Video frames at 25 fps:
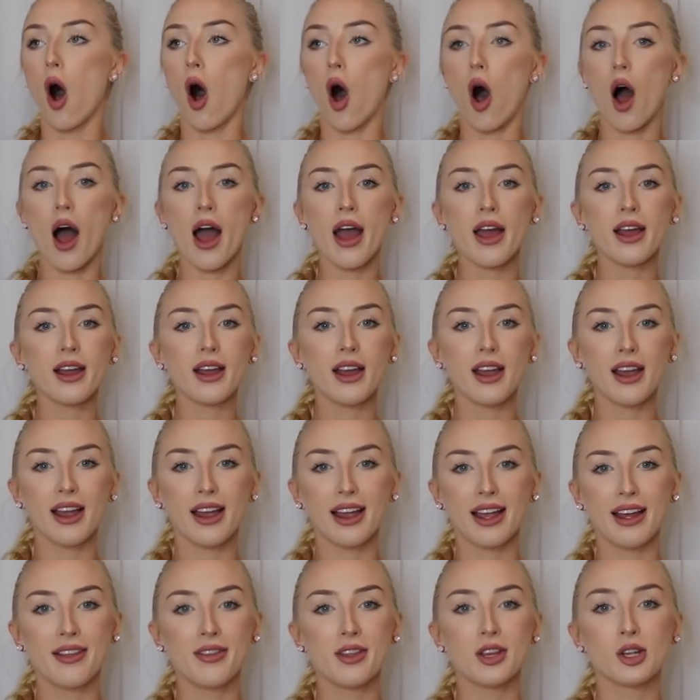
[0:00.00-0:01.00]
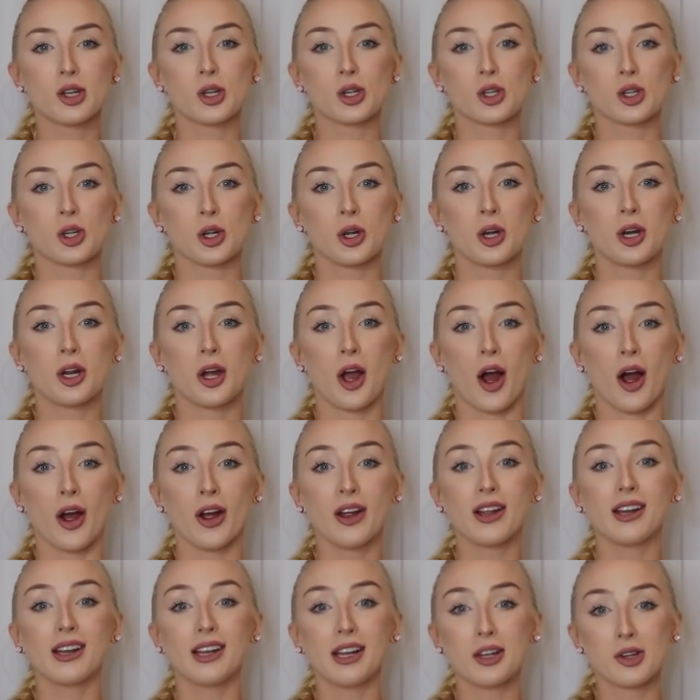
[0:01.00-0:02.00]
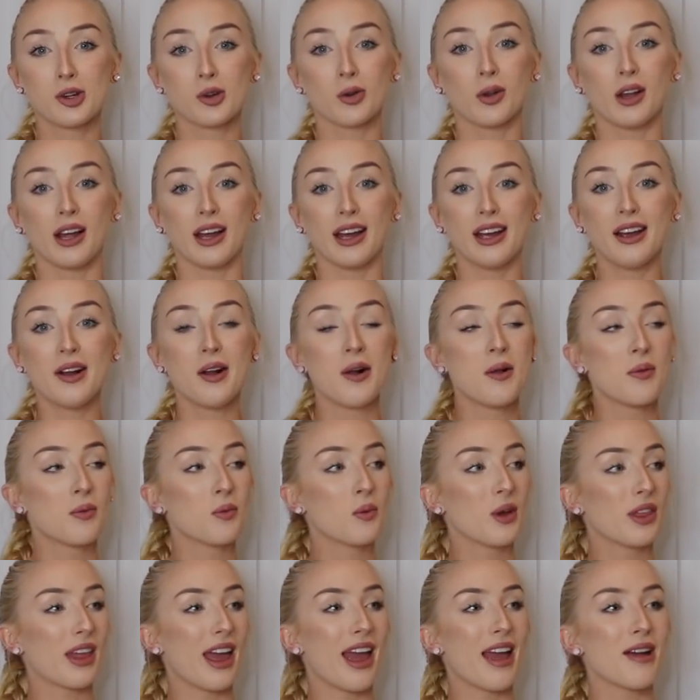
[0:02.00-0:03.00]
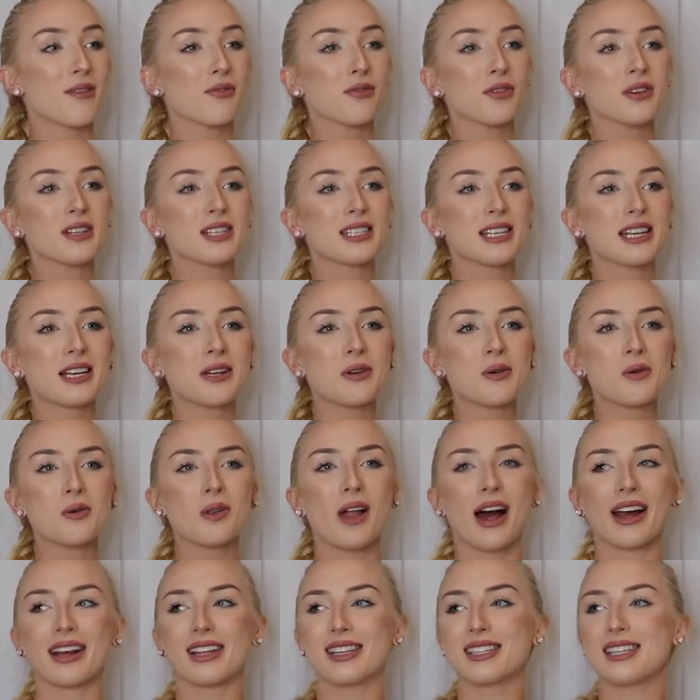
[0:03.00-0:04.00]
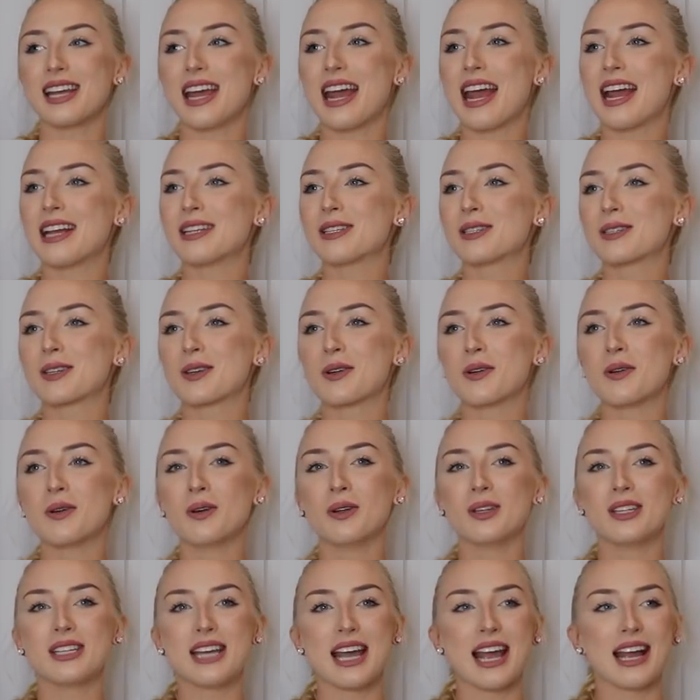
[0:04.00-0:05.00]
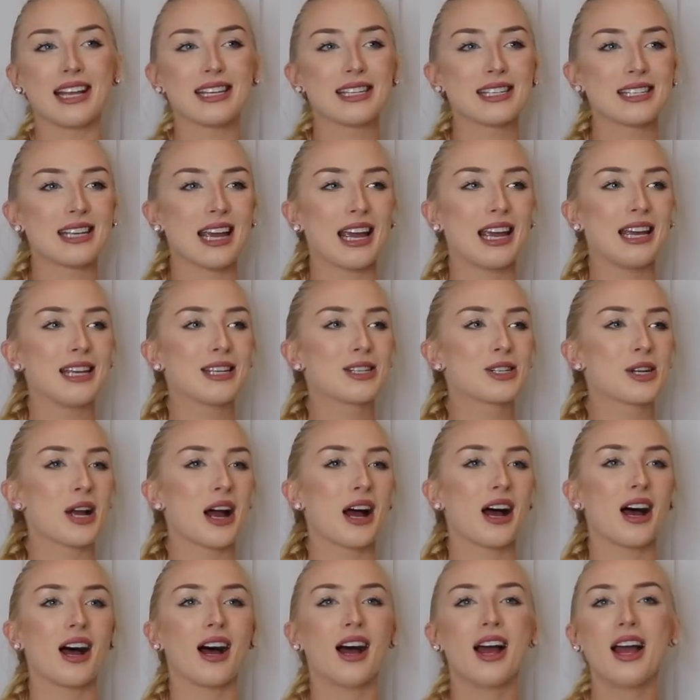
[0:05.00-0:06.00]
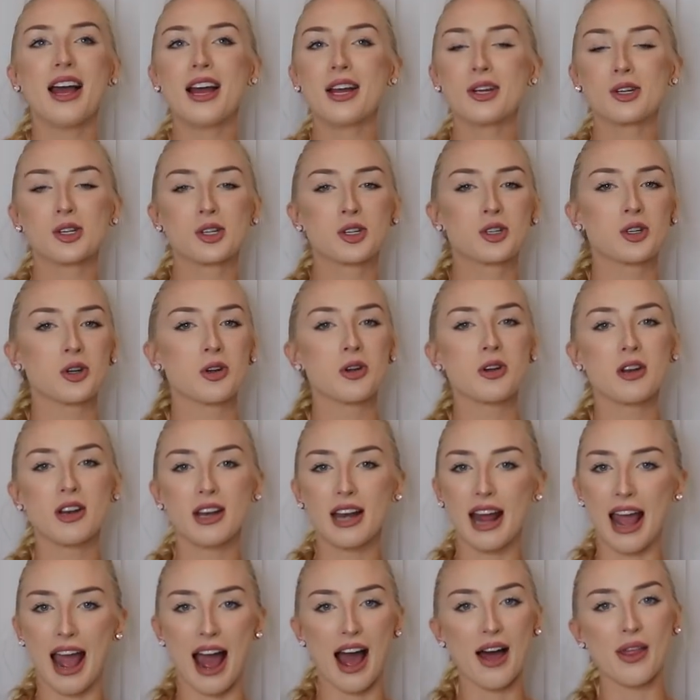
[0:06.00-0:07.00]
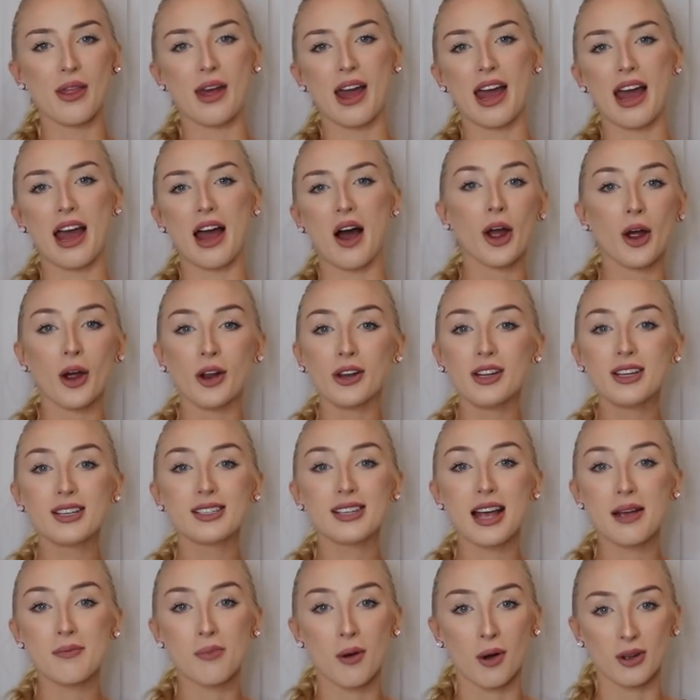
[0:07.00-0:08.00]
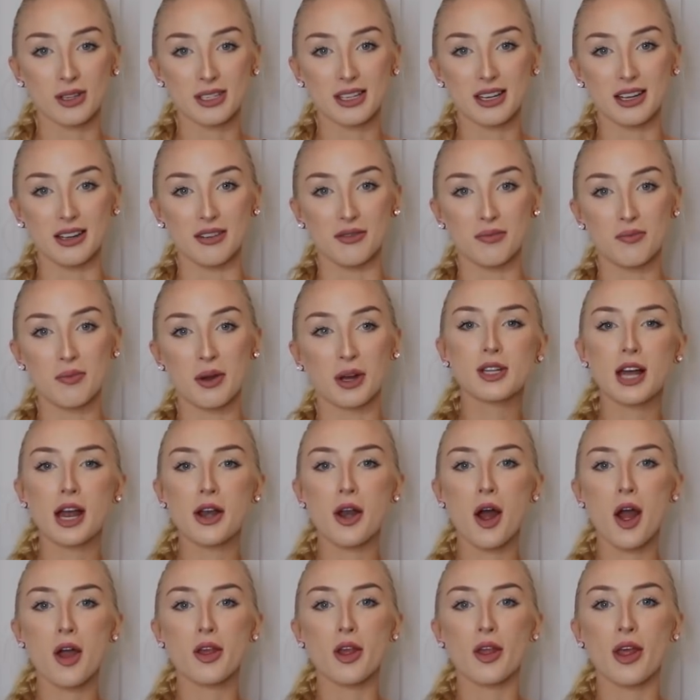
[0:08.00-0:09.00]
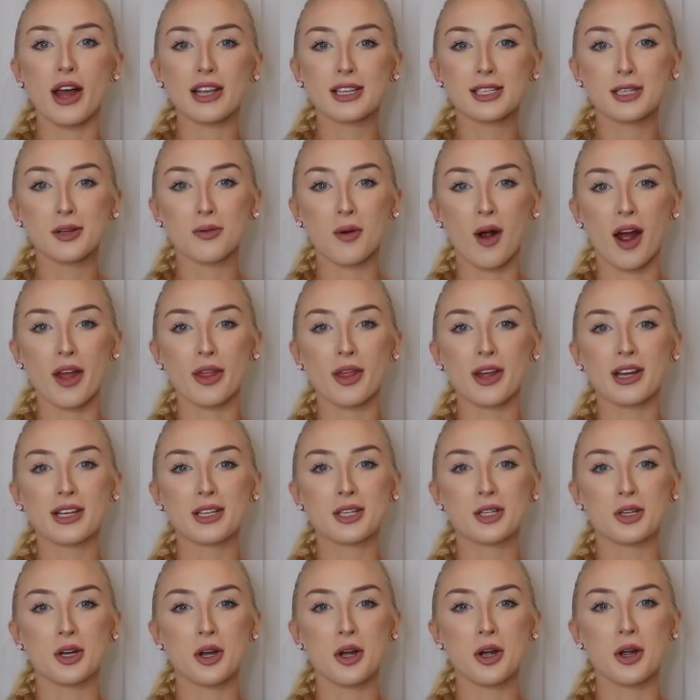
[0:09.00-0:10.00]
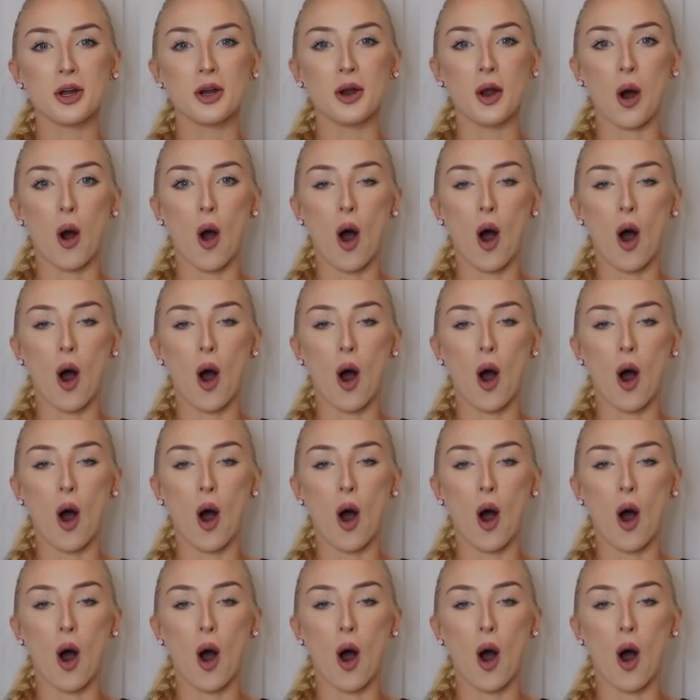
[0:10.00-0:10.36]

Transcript: I, in this studio, literally, with every single like dance school, dance teacher, student out there, I only say positive because I know that that's the right thing to do.